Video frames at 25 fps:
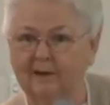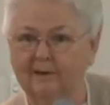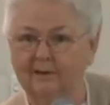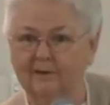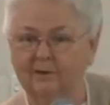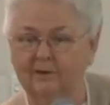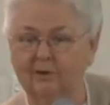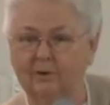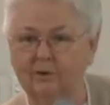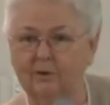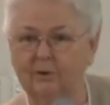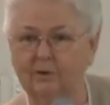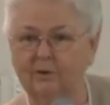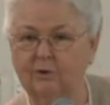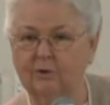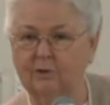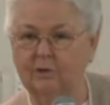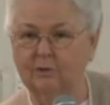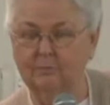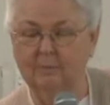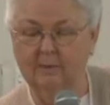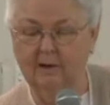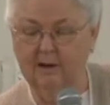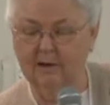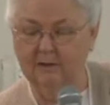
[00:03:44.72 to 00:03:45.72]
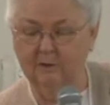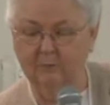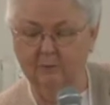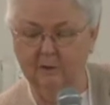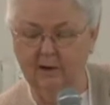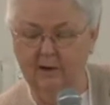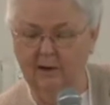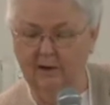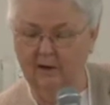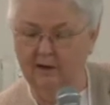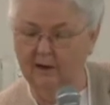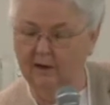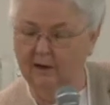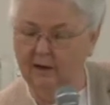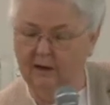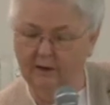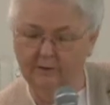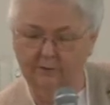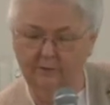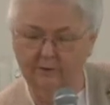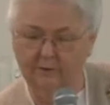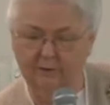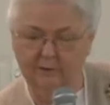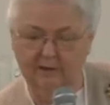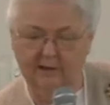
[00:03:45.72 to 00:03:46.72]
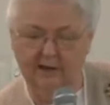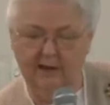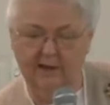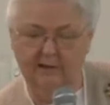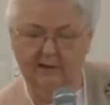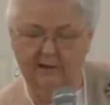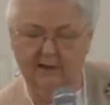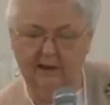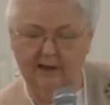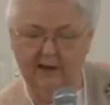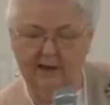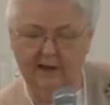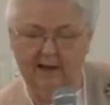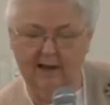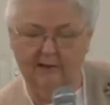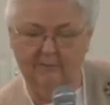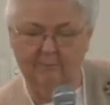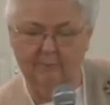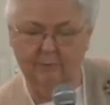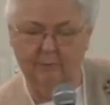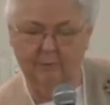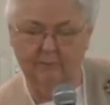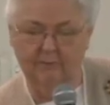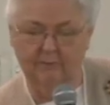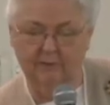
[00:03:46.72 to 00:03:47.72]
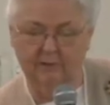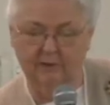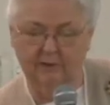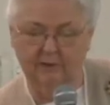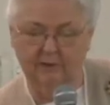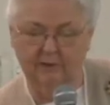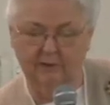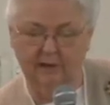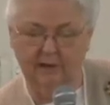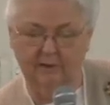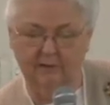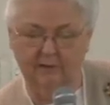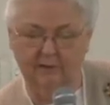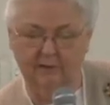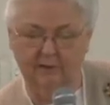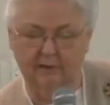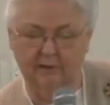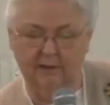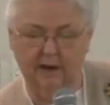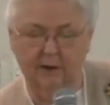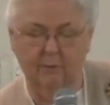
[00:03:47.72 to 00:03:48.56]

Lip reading: So you just may as well understand that life moves in seasons.